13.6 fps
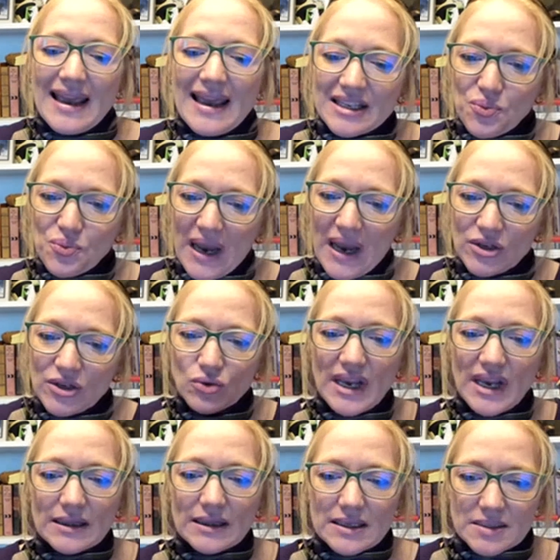It's when you
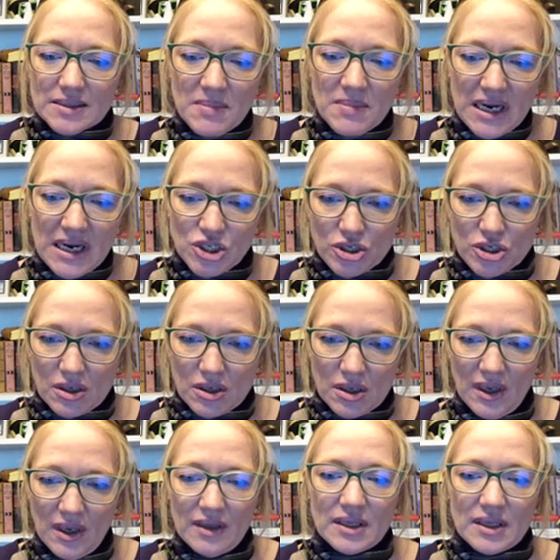get this mixture
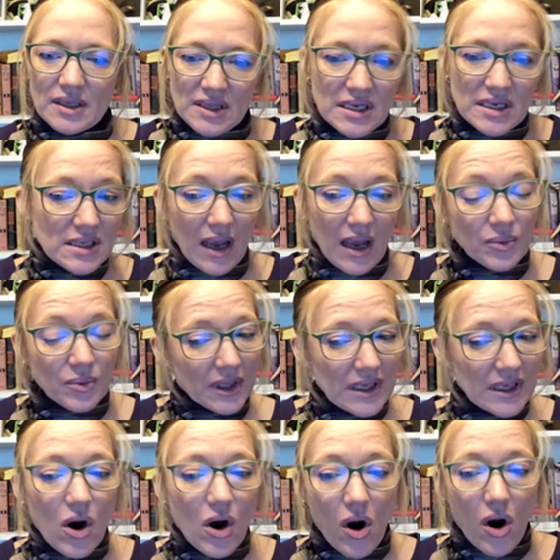that things get
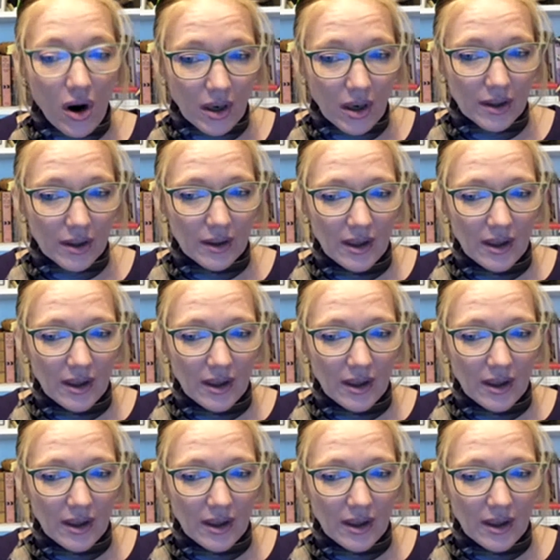really hard